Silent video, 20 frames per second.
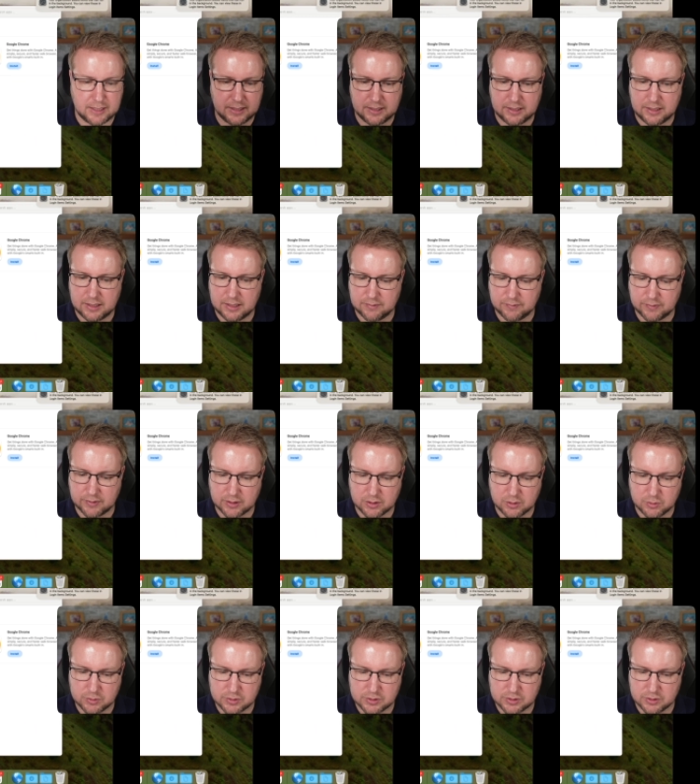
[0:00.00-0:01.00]
If I go
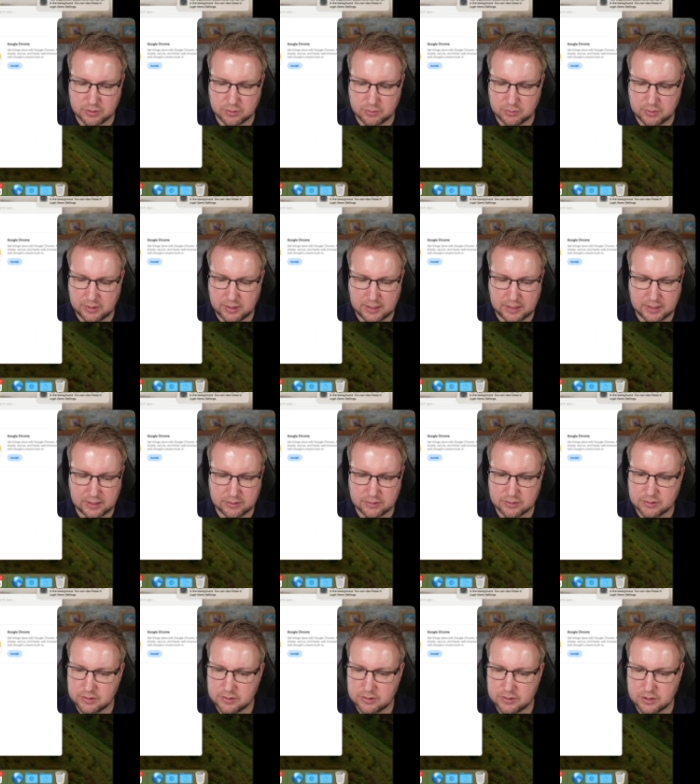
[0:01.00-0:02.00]
to here and just
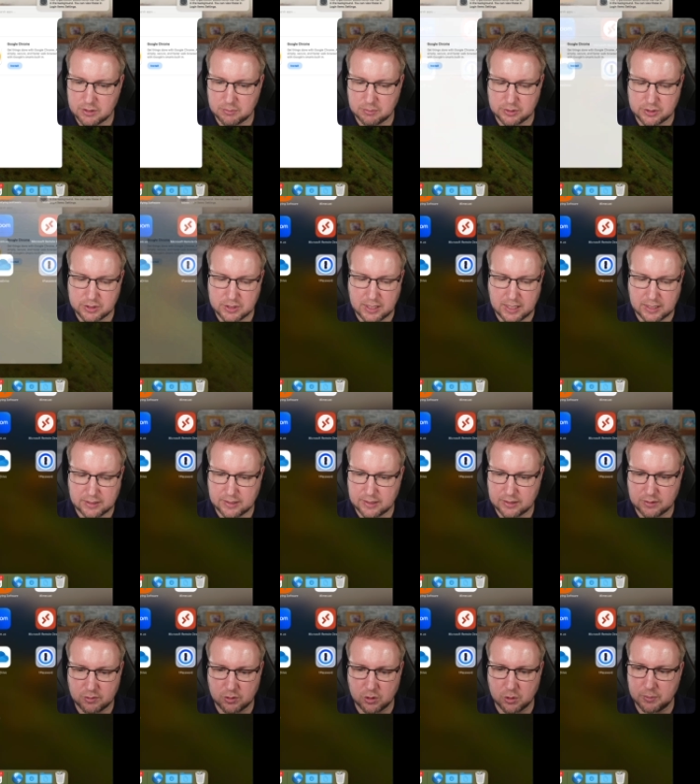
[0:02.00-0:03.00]
double check that
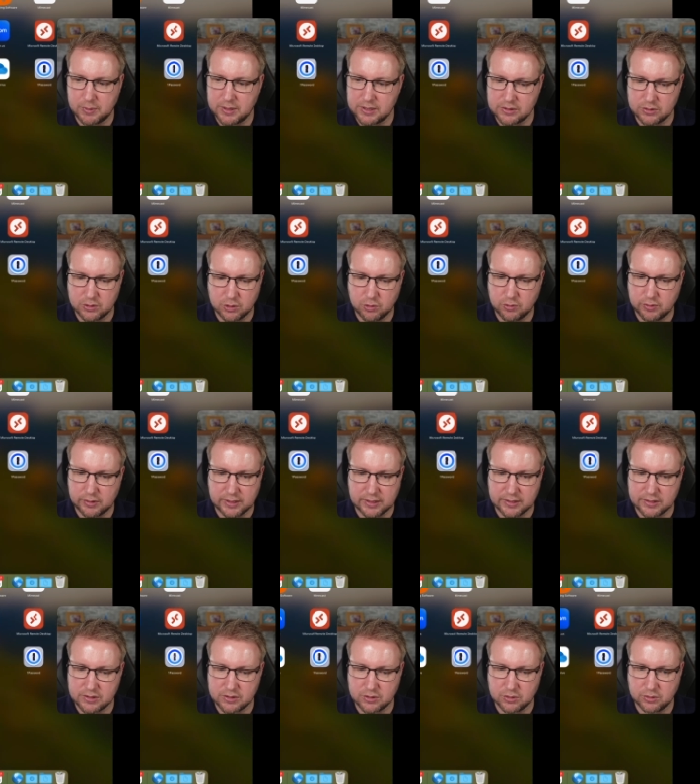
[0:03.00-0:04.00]
Chrome isn't already
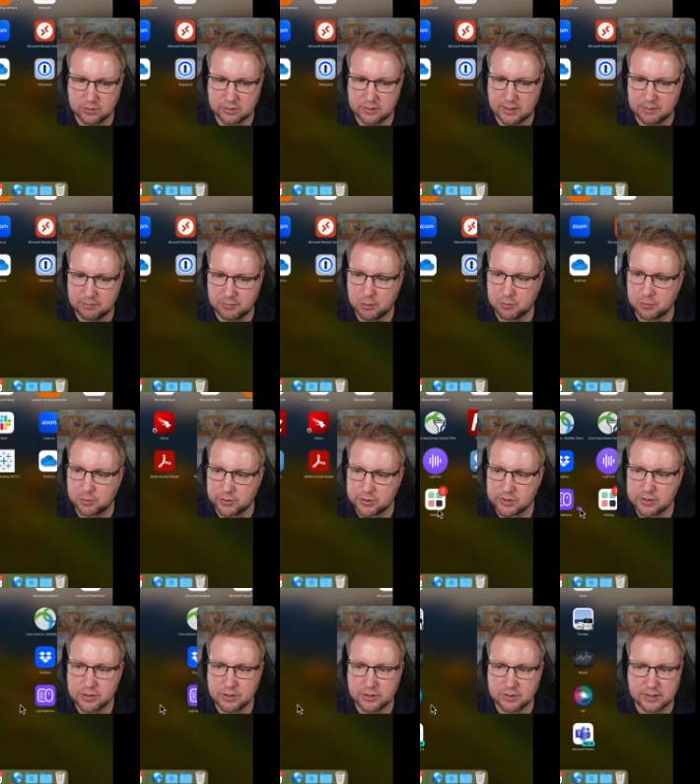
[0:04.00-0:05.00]
installed, I'm almost
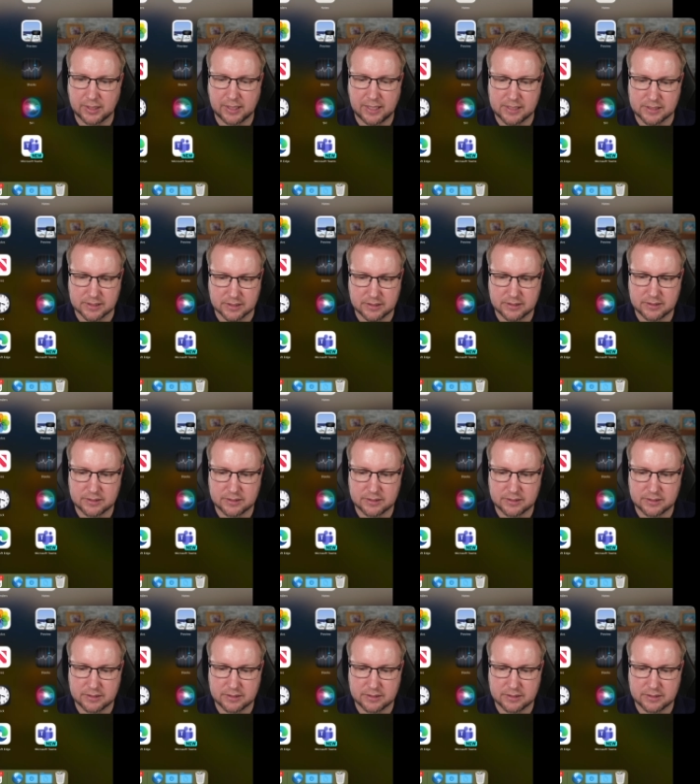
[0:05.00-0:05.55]
certain it isn't.